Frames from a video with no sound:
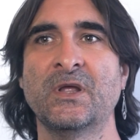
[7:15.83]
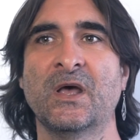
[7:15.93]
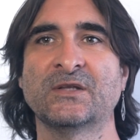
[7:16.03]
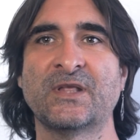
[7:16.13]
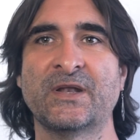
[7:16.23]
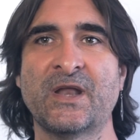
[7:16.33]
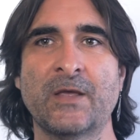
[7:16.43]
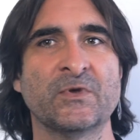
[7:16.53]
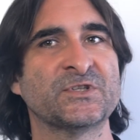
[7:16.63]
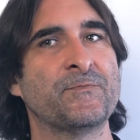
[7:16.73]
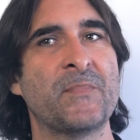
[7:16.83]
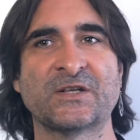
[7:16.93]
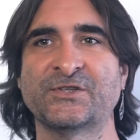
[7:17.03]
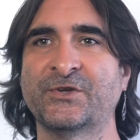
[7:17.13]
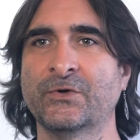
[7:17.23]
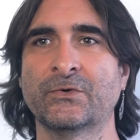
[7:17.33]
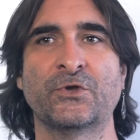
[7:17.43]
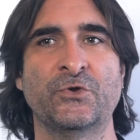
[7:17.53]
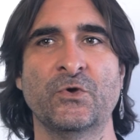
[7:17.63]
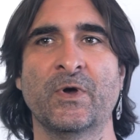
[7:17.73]
as their neighbors in Mexico,
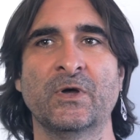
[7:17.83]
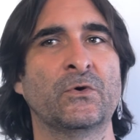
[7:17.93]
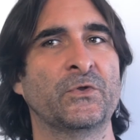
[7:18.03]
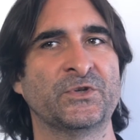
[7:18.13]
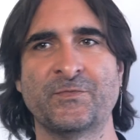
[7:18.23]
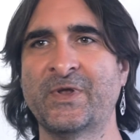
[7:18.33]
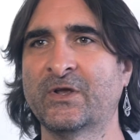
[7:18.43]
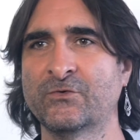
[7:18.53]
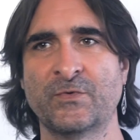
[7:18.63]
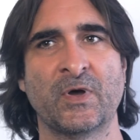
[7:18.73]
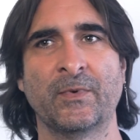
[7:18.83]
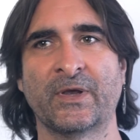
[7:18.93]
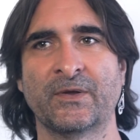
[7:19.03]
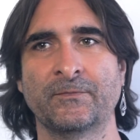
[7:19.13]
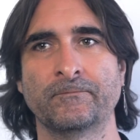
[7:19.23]
Cuba, or the Dominican Republic.